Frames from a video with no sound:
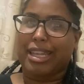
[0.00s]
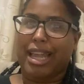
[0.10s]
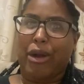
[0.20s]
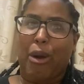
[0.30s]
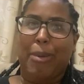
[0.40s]

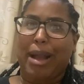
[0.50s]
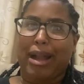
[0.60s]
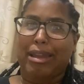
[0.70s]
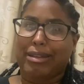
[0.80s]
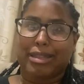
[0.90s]
Like, oh my
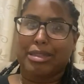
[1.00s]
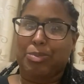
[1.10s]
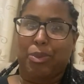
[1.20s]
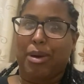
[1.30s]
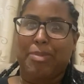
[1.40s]
God, like this
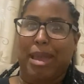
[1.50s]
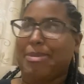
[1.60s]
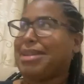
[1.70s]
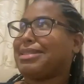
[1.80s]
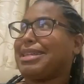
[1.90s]
poor
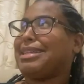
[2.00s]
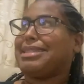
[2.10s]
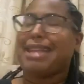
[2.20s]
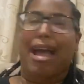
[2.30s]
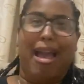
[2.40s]
baby is gonna
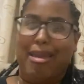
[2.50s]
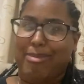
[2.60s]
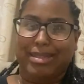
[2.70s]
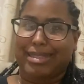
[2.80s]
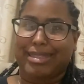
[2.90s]
die
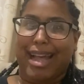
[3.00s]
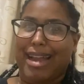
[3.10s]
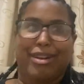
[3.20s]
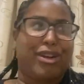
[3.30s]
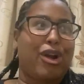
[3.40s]
because it's not
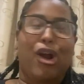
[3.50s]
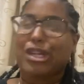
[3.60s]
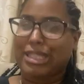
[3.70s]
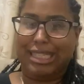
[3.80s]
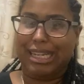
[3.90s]
in a car
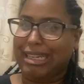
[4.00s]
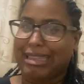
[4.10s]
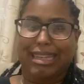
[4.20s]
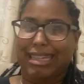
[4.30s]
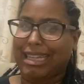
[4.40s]
seat and
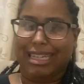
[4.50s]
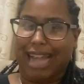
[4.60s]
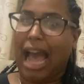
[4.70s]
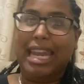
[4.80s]
da da da da da.